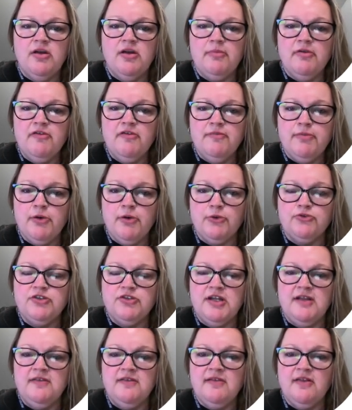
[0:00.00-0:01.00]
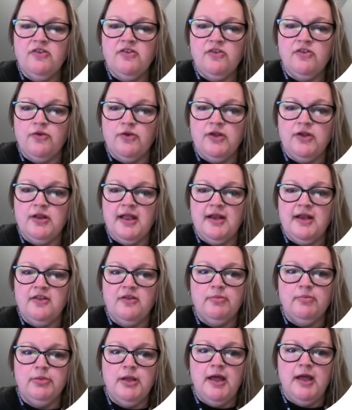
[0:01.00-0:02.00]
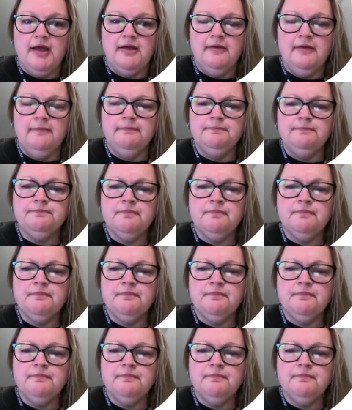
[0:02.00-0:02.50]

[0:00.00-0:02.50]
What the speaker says: number of proteins that circulate in the blood.